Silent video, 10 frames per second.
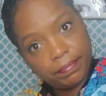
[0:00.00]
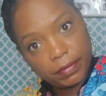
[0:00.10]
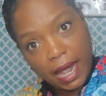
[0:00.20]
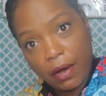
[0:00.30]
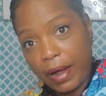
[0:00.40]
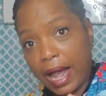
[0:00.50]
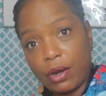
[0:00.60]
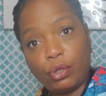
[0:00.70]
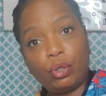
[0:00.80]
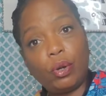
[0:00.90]
I don't have no
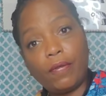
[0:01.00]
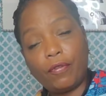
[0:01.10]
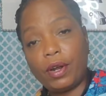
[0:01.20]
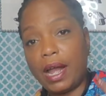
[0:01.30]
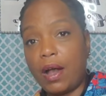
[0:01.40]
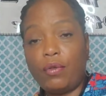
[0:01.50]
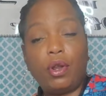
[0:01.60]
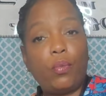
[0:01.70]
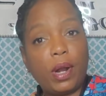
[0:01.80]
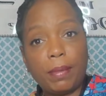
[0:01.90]
storefront. I don't know
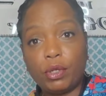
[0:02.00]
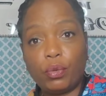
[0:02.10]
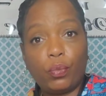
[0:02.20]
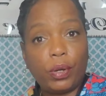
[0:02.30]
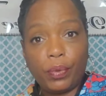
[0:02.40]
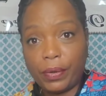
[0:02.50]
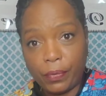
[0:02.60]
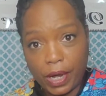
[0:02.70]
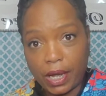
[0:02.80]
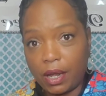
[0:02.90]
what I'm gonna do.
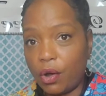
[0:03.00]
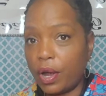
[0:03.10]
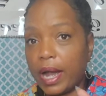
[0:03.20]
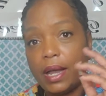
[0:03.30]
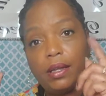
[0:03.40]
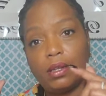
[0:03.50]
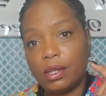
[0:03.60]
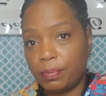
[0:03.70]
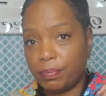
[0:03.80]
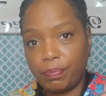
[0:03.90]
What? Okay,
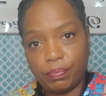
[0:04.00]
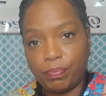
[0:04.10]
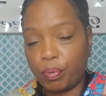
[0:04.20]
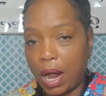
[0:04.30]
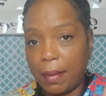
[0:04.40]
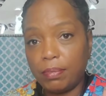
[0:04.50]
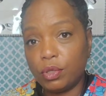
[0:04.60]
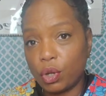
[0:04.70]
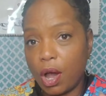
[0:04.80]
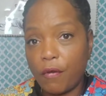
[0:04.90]
problem
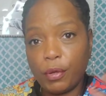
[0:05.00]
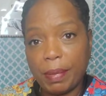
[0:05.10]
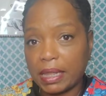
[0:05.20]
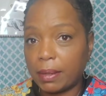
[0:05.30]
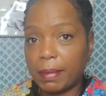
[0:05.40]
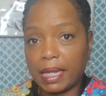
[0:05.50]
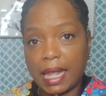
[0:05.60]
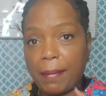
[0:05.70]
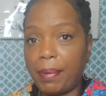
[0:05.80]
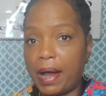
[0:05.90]
solved. We about to make
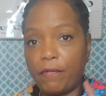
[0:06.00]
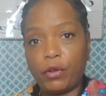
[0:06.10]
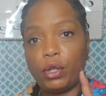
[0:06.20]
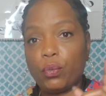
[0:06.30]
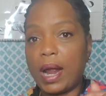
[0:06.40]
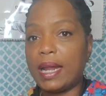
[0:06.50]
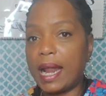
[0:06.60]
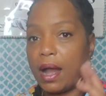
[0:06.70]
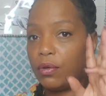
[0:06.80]
that pop for you right now.